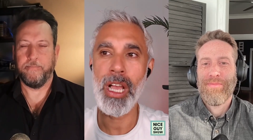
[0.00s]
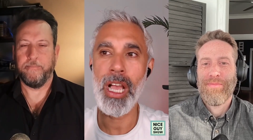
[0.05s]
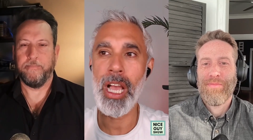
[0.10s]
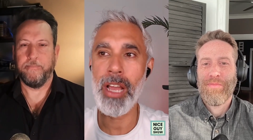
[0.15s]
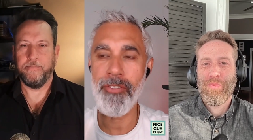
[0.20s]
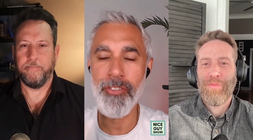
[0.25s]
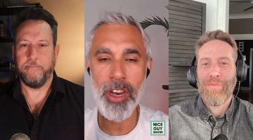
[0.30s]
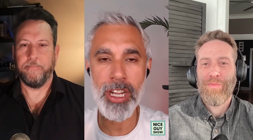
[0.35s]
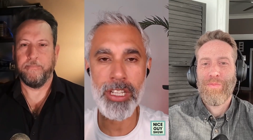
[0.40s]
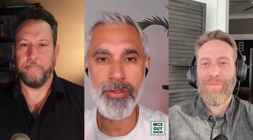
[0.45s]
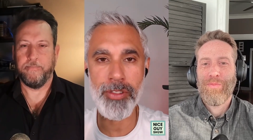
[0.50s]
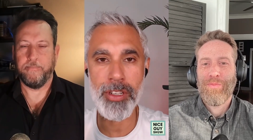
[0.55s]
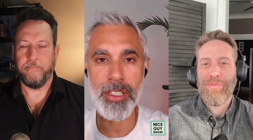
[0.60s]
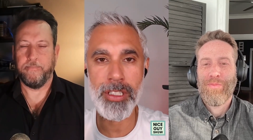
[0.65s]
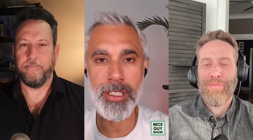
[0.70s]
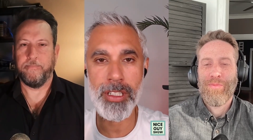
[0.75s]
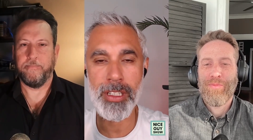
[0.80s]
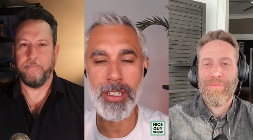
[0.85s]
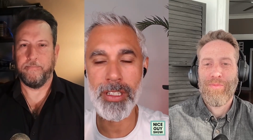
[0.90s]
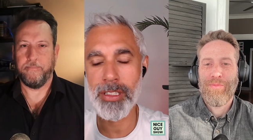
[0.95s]
Speaker 1: and vice
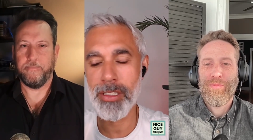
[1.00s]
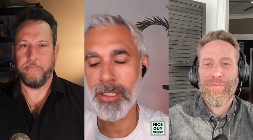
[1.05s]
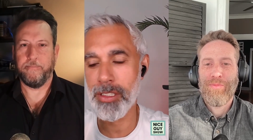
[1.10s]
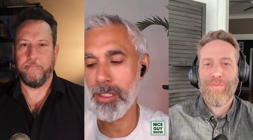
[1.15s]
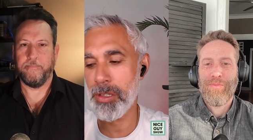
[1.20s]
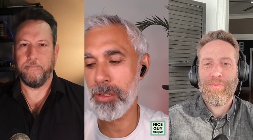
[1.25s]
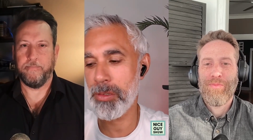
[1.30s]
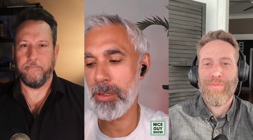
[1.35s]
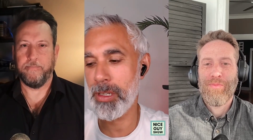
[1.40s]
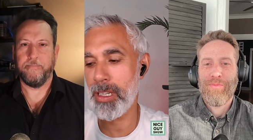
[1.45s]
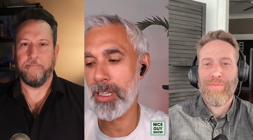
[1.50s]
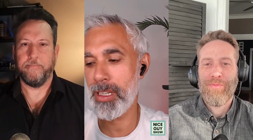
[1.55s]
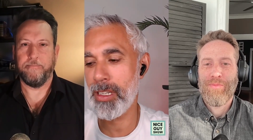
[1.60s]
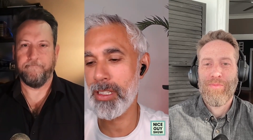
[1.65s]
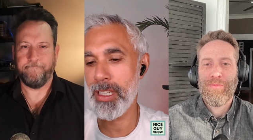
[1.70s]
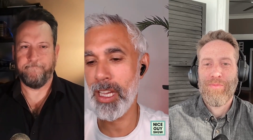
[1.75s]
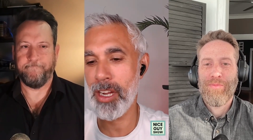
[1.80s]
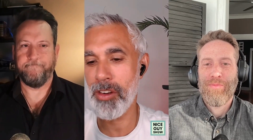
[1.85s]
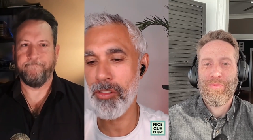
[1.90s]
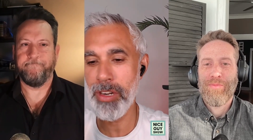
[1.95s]
versa. So uh,
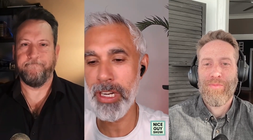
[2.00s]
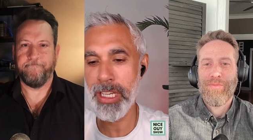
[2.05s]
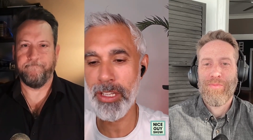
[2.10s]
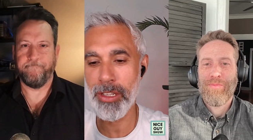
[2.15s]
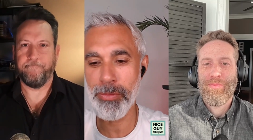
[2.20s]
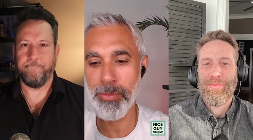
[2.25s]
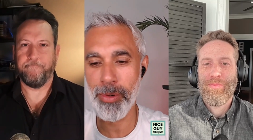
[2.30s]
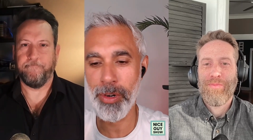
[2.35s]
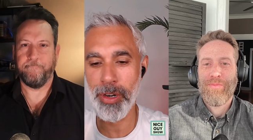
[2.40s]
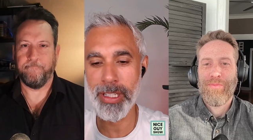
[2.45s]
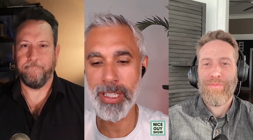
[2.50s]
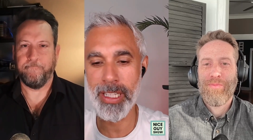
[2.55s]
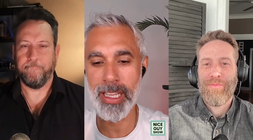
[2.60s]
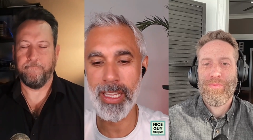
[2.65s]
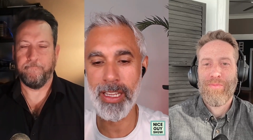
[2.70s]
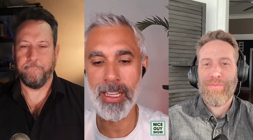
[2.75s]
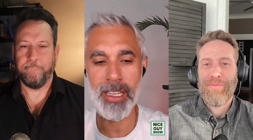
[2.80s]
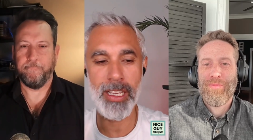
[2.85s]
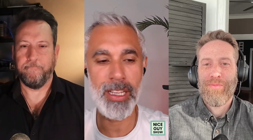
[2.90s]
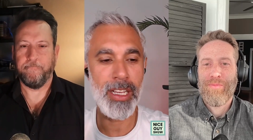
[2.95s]
yeah, really good point
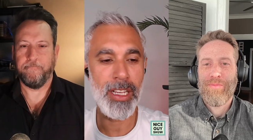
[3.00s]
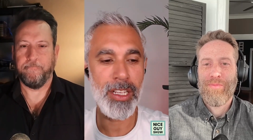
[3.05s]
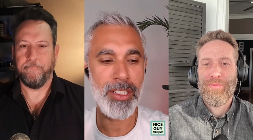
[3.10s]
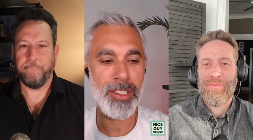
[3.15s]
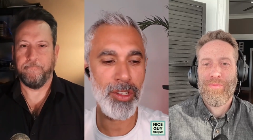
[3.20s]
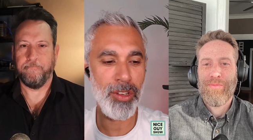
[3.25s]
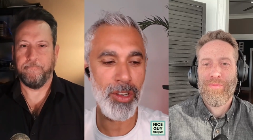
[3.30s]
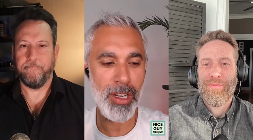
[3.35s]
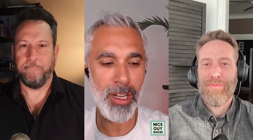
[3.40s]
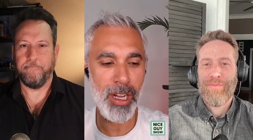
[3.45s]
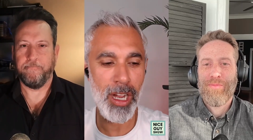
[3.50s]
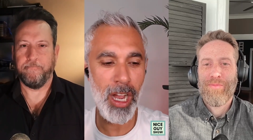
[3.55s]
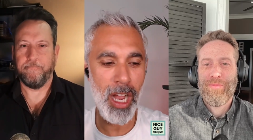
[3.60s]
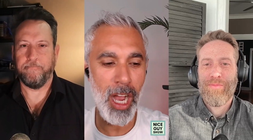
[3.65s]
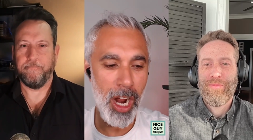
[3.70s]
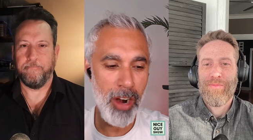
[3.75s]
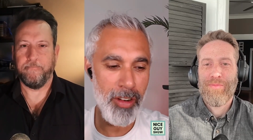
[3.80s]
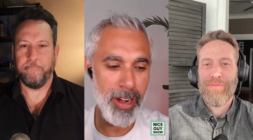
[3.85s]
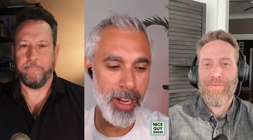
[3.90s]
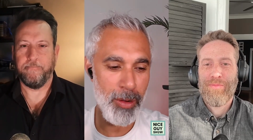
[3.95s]
there. So
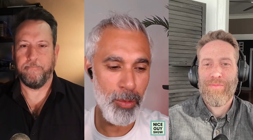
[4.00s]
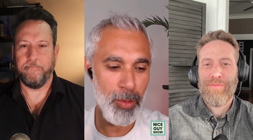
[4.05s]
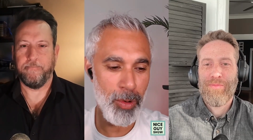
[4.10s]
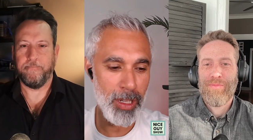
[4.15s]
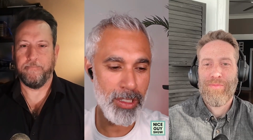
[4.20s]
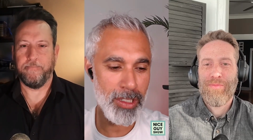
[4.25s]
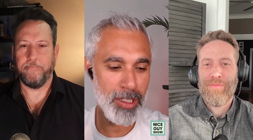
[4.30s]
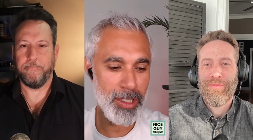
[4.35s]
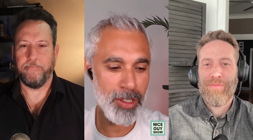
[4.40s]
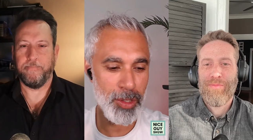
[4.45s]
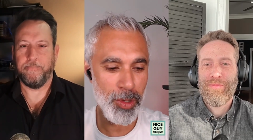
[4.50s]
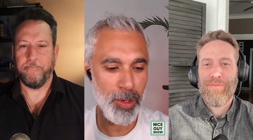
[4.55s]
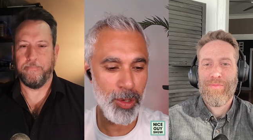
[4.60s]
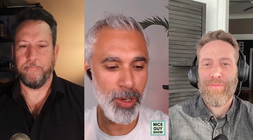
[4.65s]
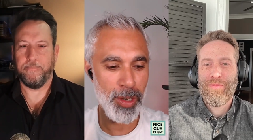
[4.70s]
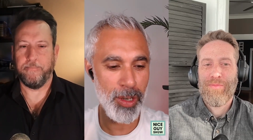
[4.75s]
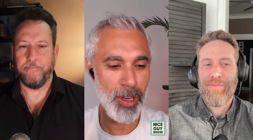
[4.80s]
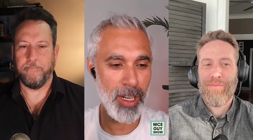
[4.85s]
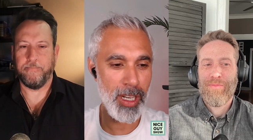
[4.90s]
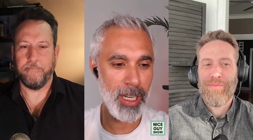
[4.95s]
Ari, what's
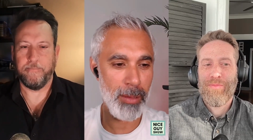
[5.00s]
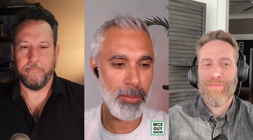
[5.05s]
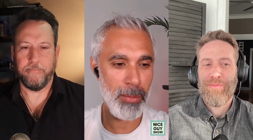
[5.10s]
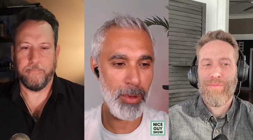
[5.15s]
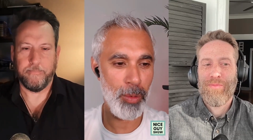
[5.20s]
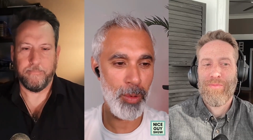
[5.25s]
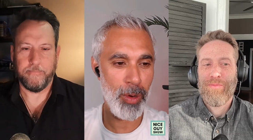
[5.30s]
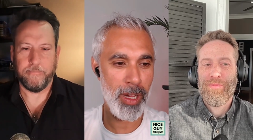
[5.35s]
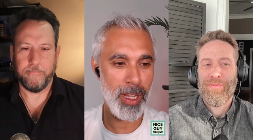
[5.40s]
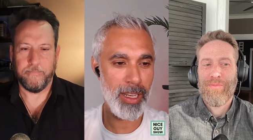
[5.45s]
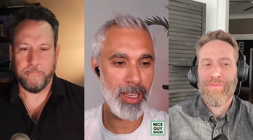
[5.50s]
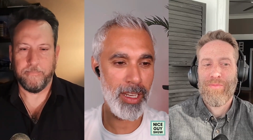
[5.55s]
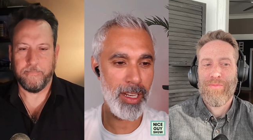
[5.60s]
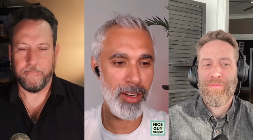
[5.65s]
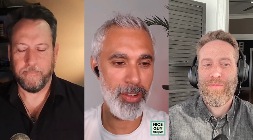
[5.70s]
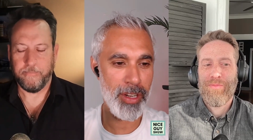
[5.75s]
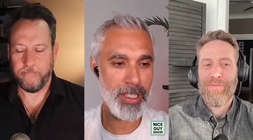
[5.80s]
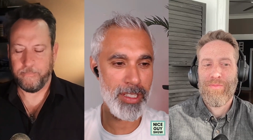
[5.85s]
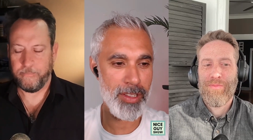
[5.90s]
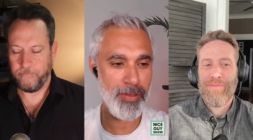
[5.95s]
your number one
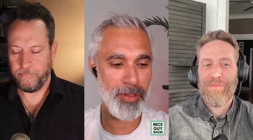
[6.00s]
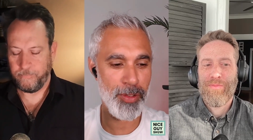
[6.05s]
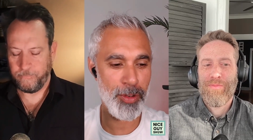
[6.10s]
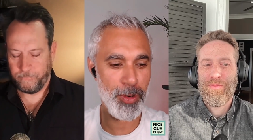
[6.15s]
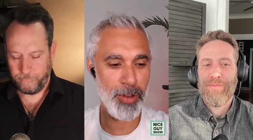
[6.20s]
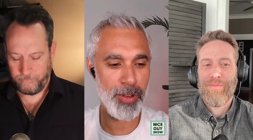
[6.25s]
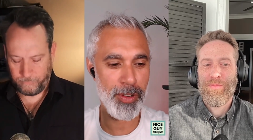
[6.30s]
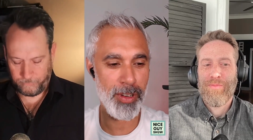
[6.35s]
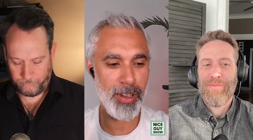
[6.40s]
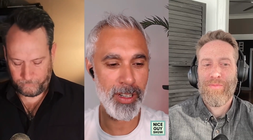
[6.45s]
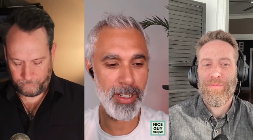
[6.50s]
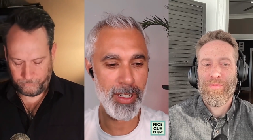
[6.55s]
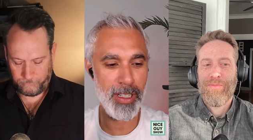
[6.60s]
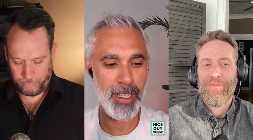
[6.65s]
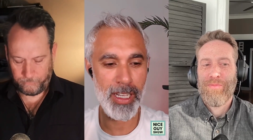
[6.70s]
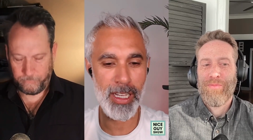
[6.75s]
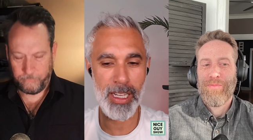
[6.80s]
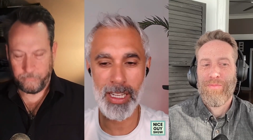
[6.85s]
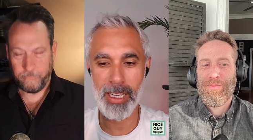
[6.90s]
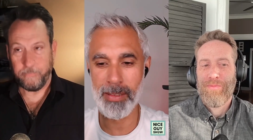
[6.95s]
reason for
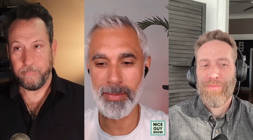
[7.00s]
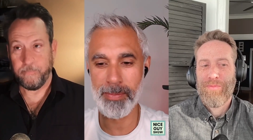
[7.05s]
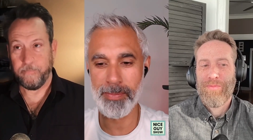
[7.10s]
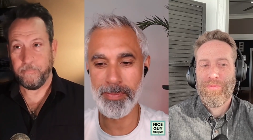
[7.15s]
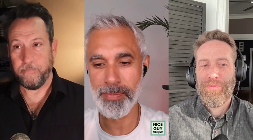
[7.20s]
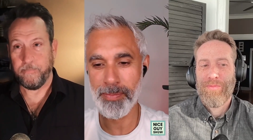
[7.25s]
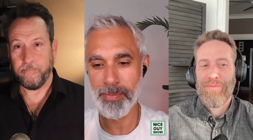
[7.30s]
um,